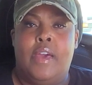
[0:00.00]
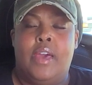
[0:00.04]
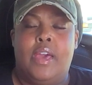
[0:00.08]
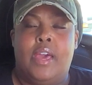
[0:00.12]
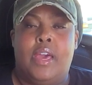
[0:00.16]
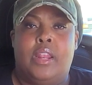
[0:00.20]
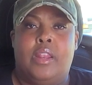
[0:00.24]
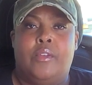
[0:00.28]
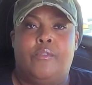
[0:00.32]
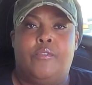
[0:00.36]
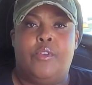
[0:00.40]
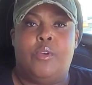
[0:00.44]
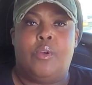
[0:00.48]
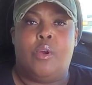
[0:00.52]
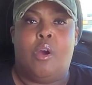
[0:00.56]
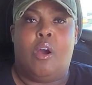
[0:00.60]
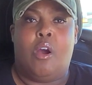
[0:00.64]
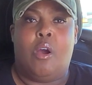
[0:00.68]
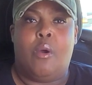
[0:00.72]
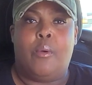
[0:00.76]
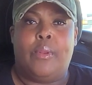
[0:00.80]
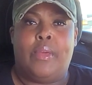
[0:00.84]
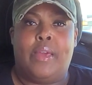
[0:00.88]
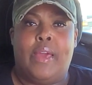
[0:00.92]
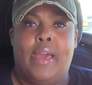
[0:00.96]
And if you
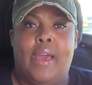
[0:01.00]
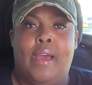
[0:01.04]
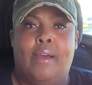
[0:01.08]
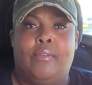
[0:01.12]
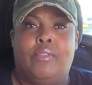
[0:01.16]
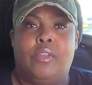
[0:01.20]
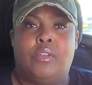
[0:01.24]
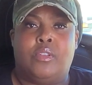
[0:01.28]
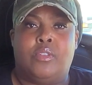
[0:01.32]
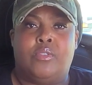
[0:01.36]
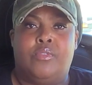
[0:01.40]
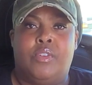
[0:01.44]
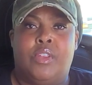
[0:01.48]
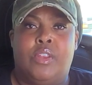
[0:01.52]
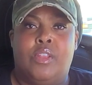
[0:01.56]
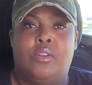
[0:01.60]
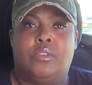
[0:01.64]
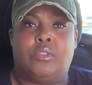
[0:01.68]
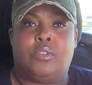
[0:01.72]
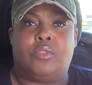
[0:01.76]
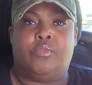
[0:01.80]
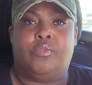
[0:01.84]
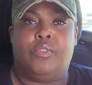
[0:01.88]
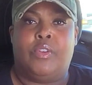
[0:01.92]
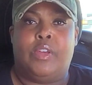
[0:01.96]
already have those
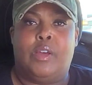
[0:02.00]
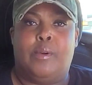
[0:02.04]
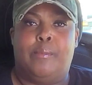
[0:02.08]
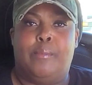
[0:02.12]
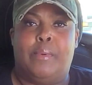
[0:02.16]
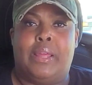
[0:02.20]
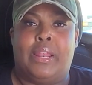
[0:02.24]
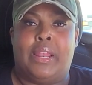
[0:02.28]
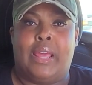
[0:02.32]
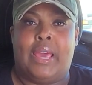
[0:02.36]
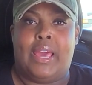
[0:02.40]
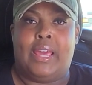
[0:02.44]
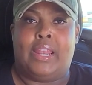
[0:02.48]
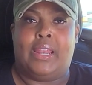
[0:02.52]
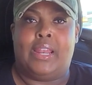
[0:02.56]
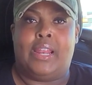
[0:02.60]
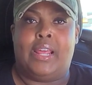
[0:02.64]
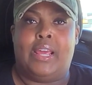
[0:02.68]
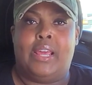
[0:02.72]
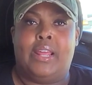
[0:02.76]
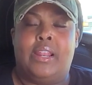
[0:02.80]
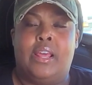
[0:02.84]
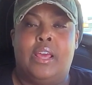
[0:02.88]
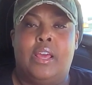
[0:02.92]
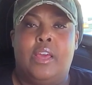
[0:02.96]
videos filmed and
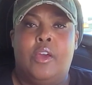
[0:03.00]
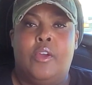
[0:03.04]
edited,